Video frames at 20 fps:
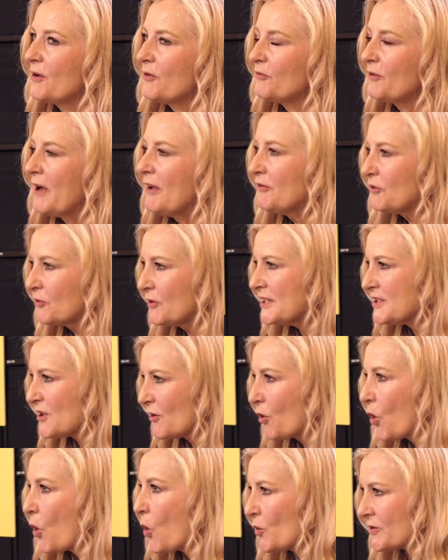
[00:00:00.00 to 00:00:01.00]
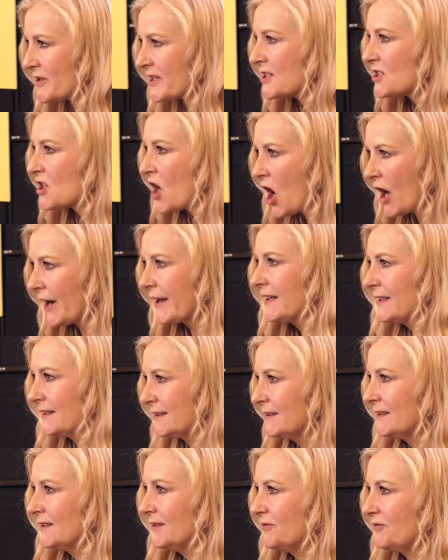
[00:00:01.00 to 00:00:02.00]
Referees are always a target
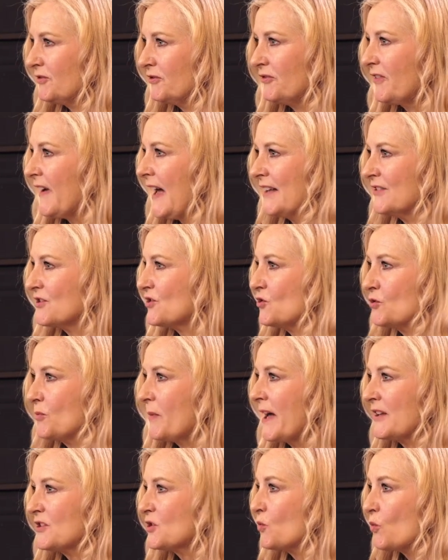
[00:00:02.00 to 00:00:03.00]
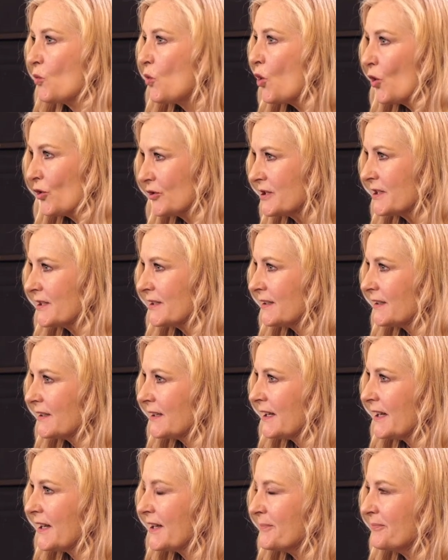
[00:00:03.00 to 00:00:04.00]
for fans, no matter what.
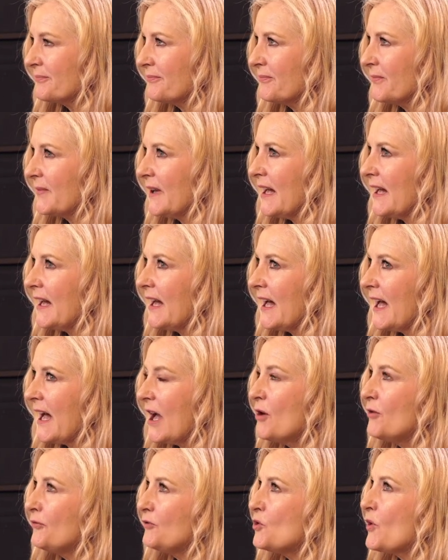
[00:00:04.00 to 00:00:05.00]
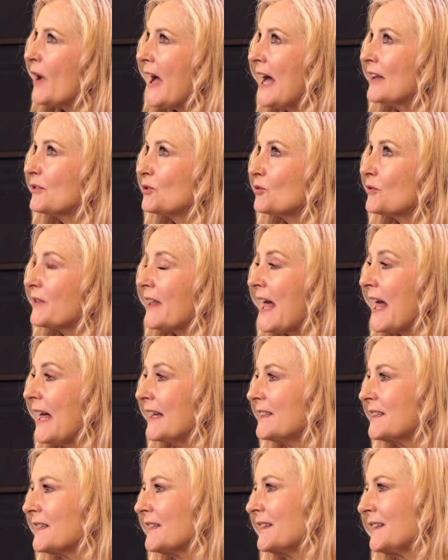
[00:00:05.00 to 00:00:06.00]
How have you handled
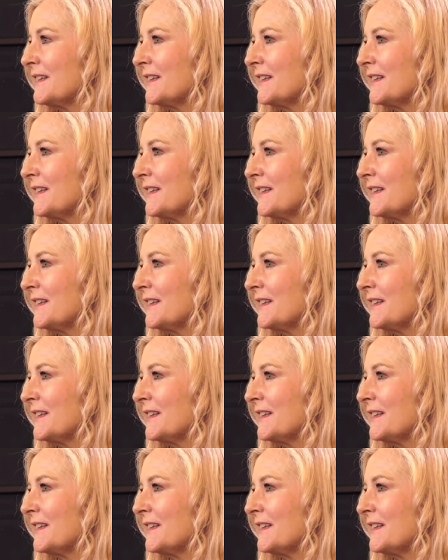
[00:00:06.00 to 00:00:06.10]
that